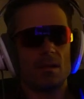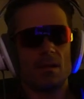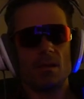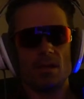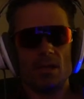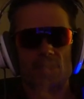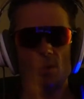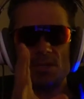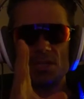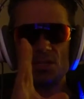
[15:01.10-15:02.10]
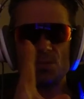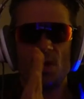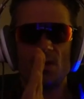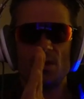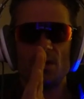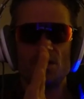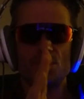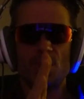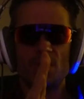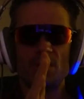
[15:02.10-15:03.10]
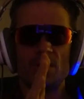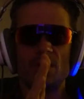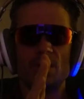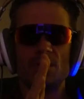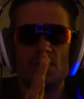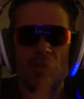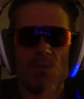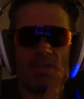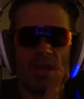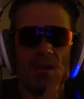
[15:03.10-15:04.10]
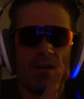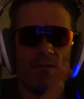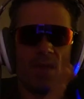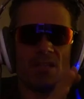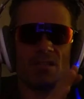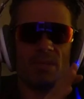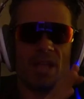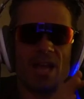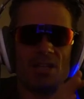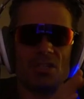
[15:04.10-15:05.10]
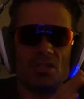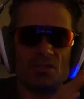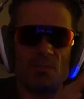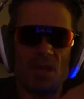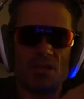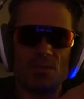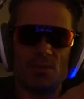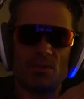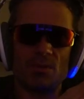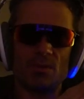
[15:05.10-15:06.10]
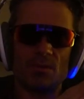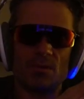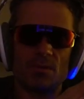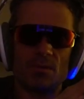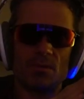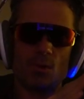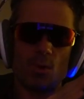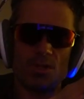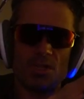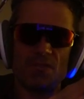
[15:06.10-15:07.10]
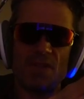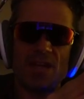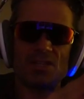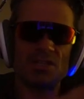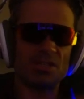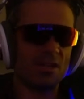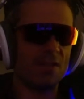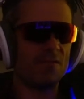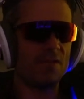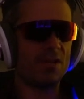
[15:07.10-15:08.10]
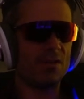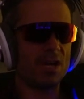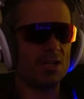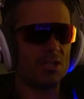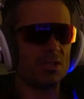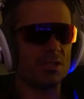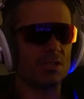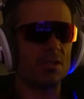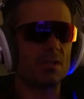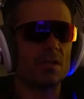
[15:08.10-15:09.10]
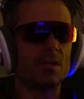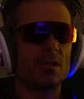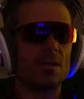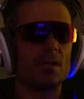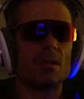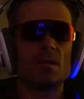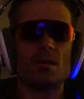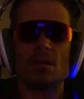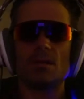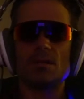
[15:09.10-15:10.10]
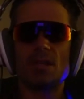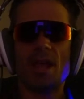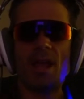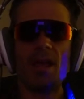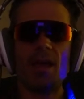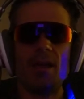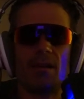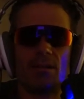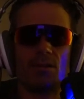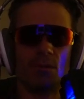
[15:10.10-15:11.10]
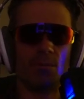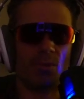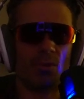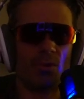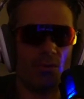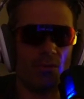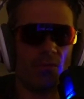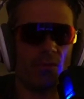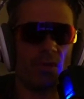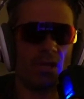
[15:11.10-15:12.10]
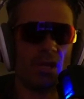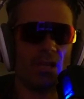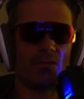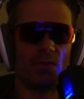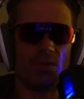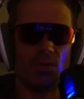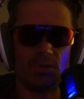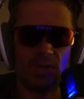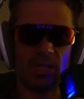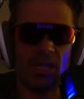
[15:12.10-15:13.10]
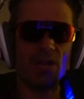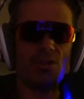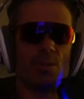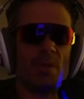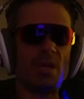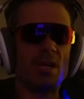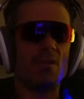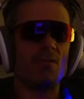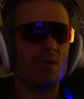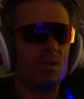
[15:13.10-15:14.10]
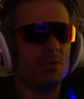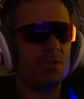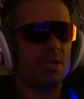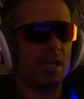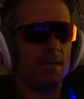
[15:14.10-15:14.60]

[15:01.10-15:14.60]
It's always a smaller and smaller subset of possible actions, of possible courses of actions and configurations to add, to improve, and that's reducing the entropy, reducing it.